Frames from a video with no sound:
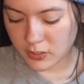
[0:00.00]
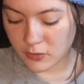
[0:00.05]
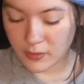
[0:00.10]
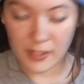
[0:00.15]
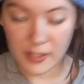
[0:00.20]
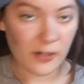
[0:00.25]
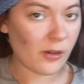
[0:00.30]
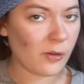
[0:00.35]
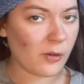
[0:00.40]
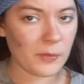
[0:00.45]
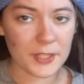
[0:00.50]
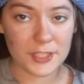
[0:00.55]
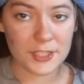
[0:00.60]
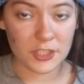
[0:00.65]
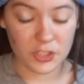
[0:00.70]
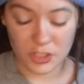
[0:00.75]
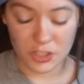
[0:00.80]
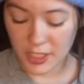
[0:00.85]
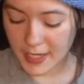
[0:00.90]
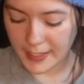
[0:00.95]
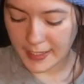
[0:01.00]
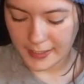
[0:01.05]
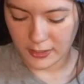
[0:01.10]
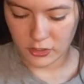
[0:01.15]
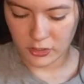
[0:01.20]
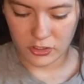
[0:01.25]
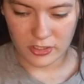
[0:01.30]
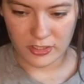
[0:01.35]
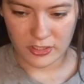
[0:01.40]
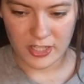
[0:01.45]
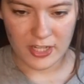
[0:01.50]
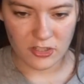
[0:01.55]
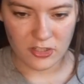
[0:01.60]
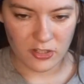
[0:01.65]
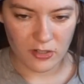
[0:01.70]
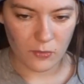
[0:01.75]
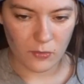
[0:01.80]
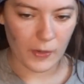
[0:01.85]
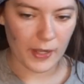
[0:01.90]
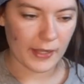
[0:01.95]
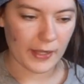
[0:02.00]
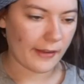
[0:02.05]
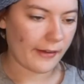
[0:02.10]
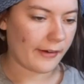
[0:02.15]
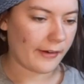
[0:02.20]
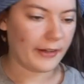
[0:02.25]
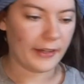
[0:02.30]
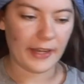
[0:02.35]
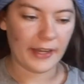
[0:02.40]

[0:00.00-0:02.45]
can always change the tension weight yarn,